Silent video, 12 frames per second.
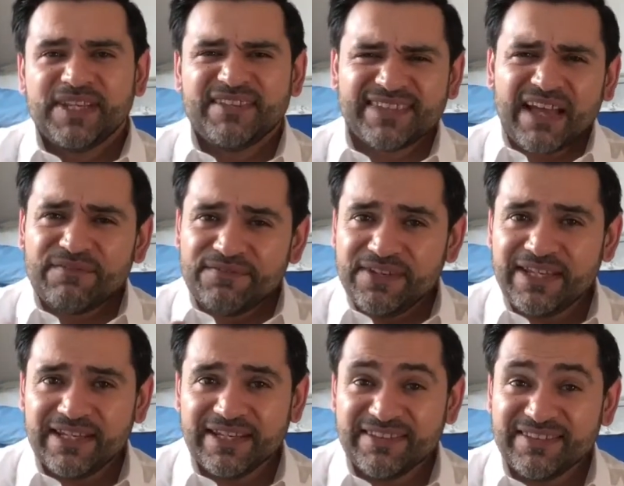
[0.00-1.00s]
It's that
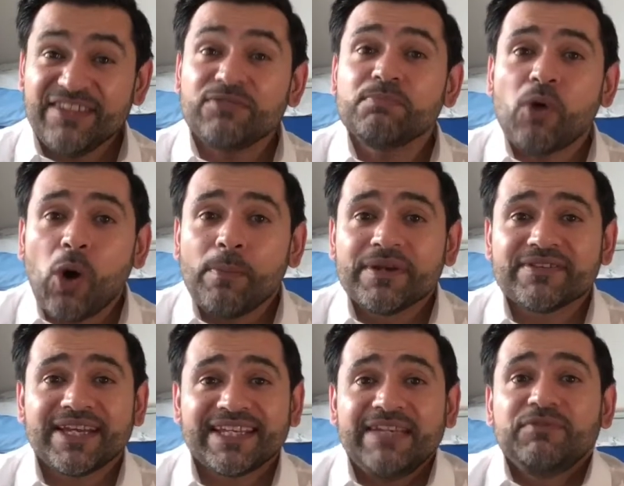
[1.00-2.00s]
feeling, it's these
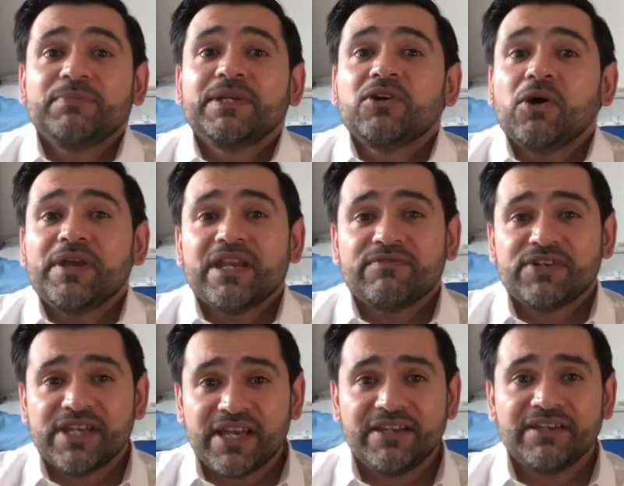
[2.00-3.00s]
moments that keeps me going
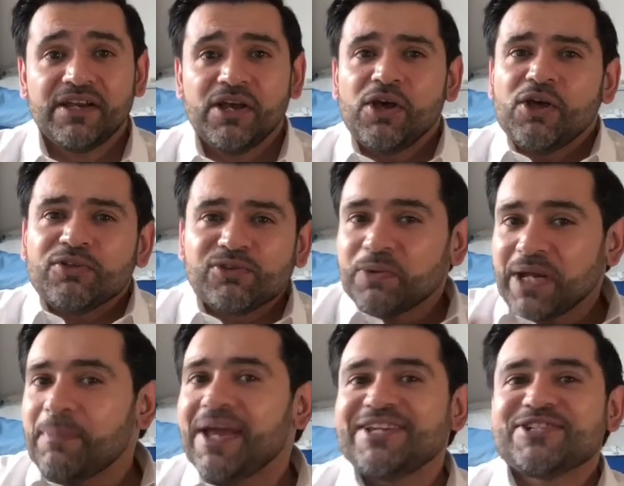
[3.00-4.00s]
every day. So when
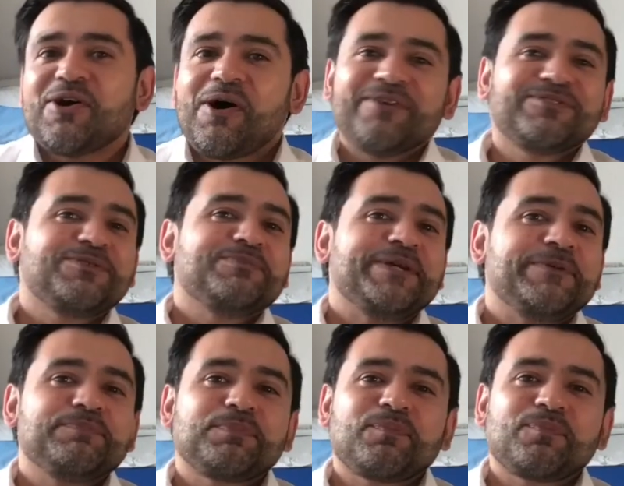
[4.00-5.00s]
a patient asks me,